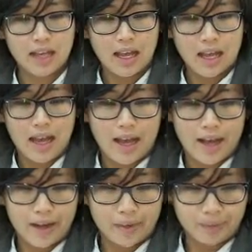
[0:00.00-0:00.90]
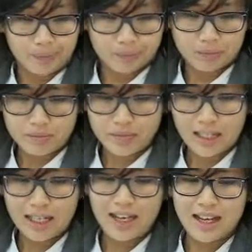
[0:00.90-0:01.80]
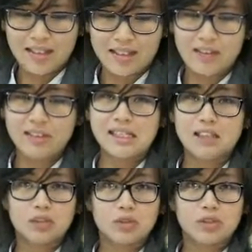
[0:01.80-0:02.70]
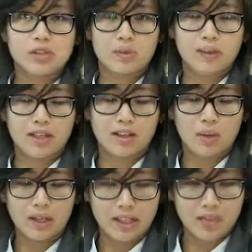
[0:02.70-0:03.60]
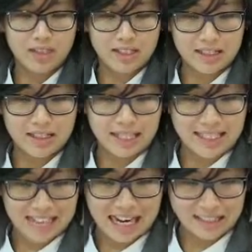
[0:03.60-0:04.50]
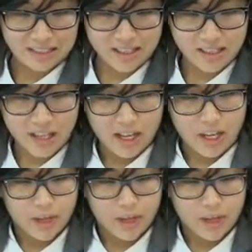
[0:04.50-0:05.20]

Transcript: It has 17 goals with 169 targets.